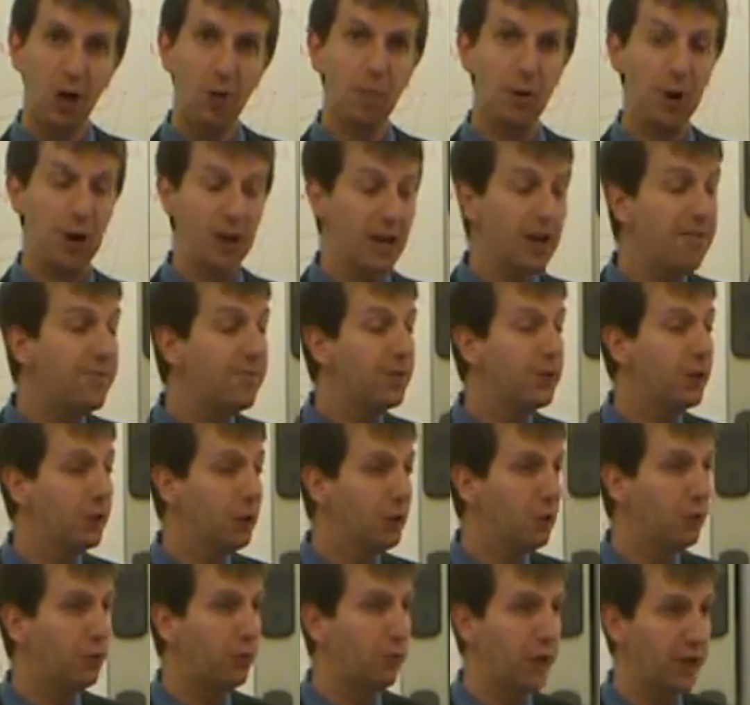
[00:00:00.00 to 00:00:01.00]
But if
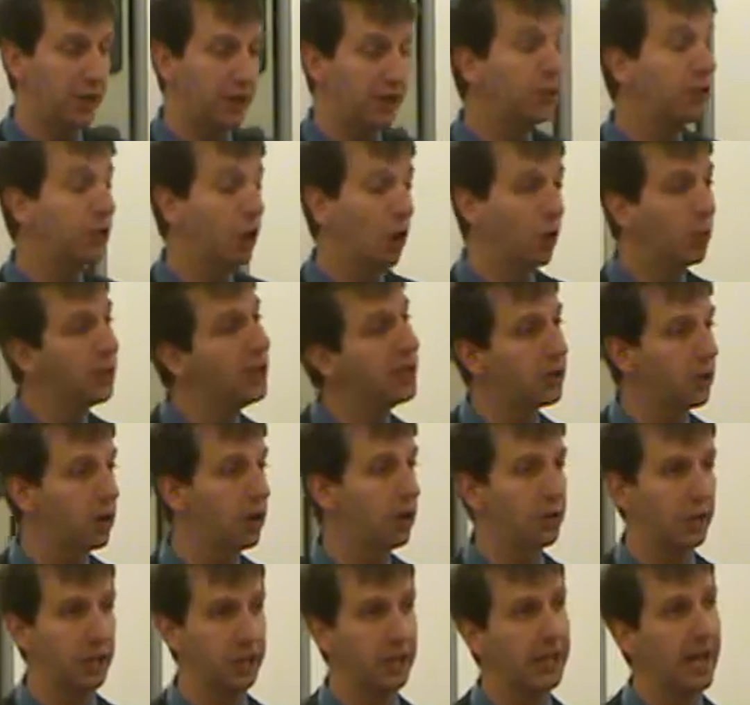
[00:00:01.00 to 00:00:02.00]
you finish a week
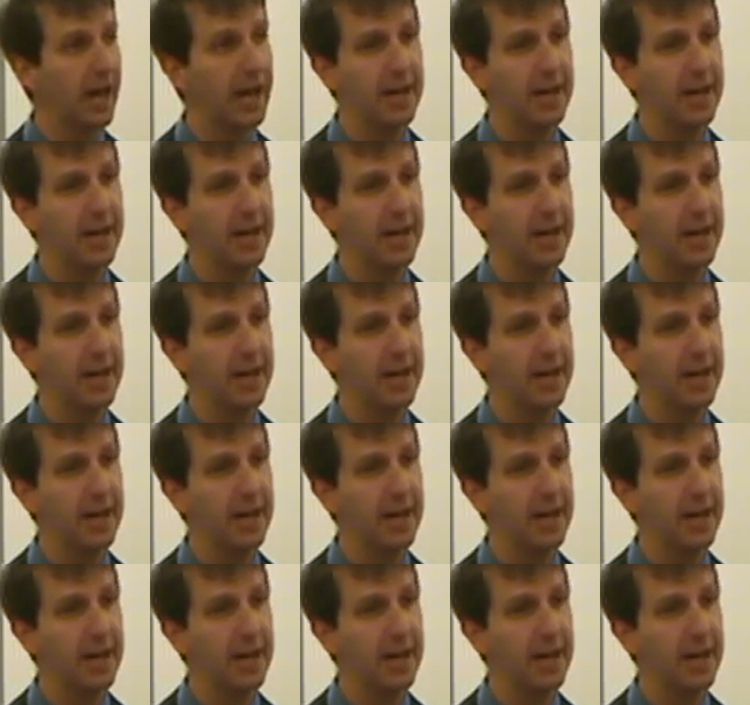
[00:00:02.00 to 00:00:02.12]
early